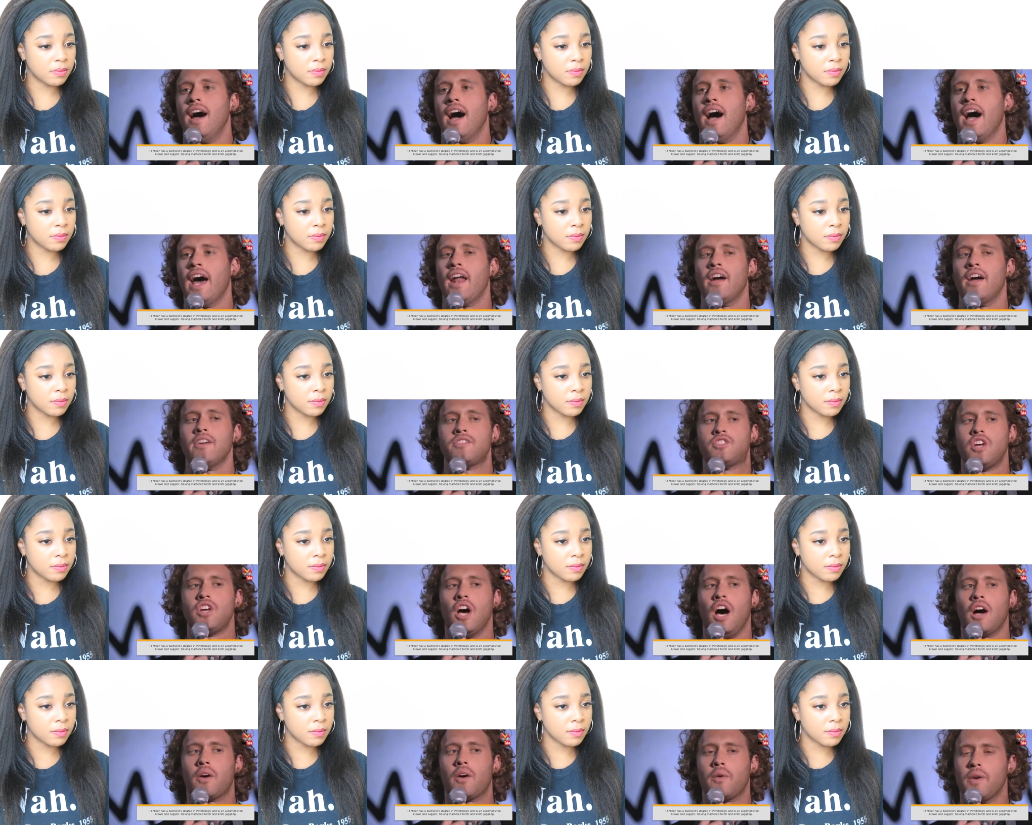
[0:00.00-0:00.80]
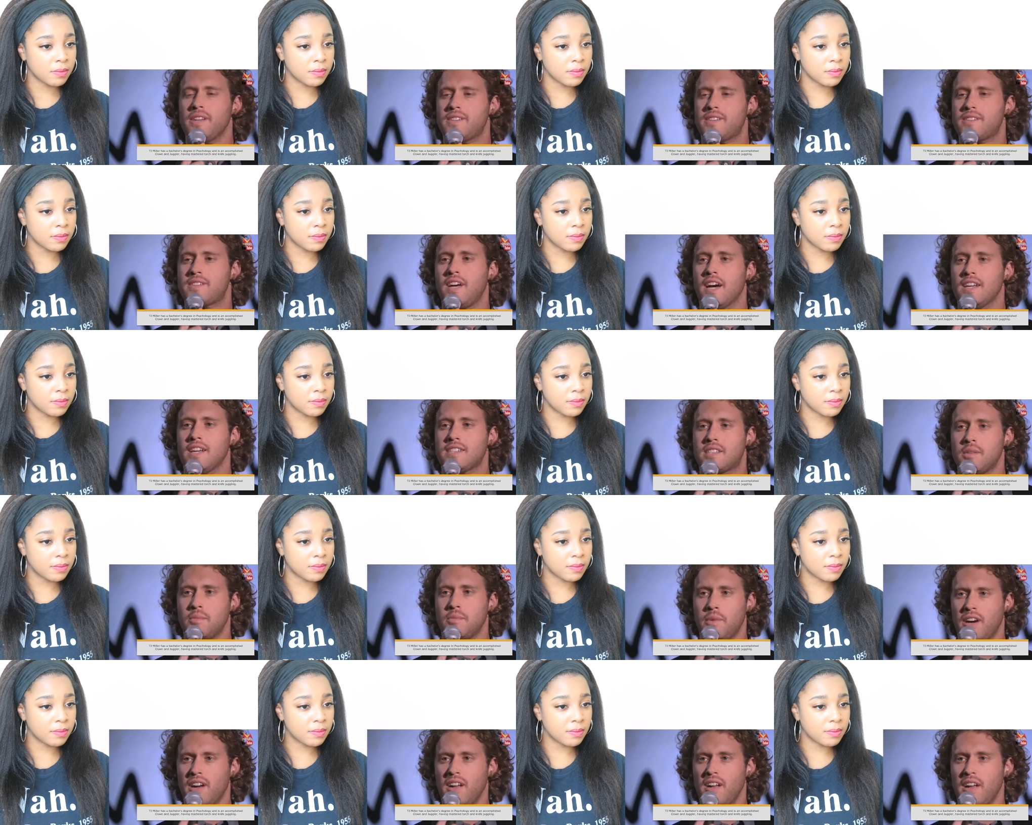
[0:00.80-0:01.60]
Speaker 1: I don't talk when it's
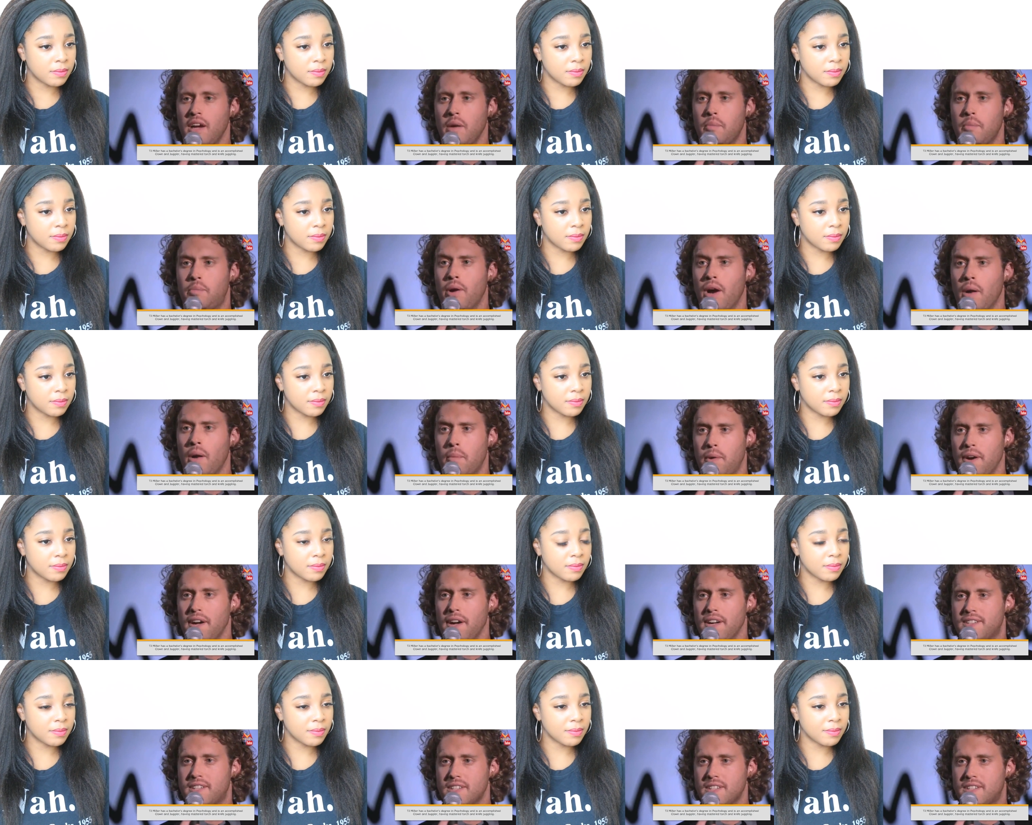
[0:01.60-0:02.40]
customarily appropriate